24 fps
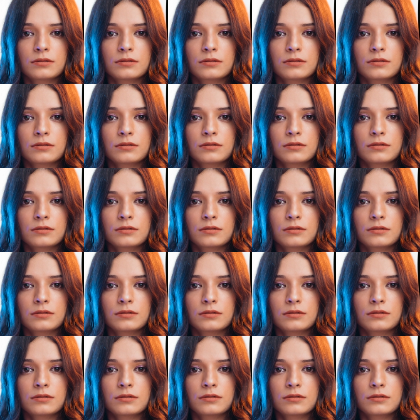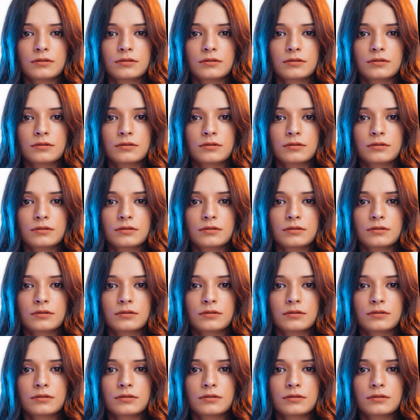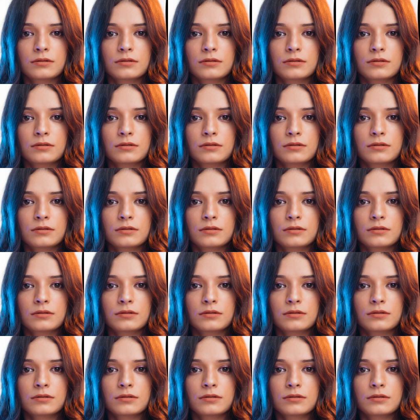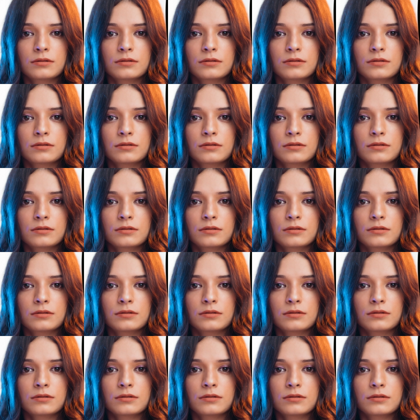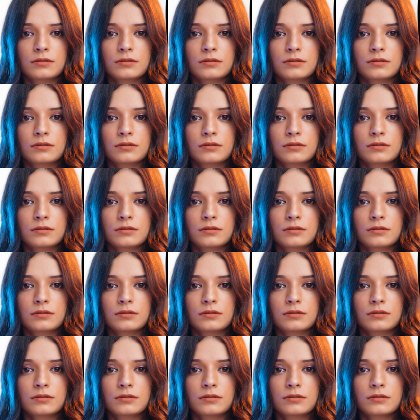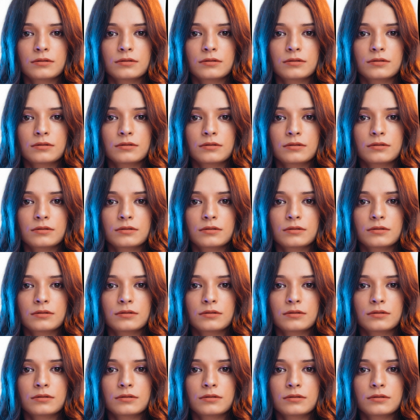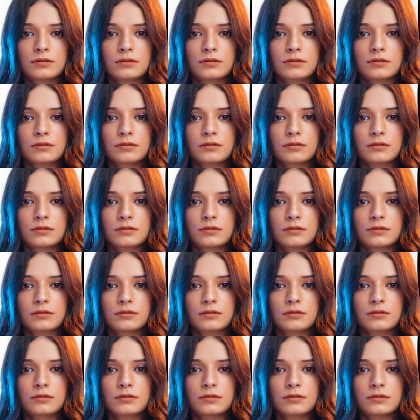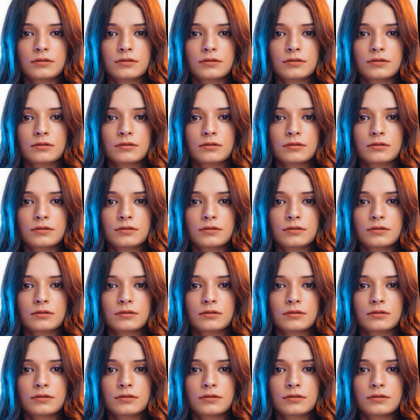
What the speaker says: (no lip movement)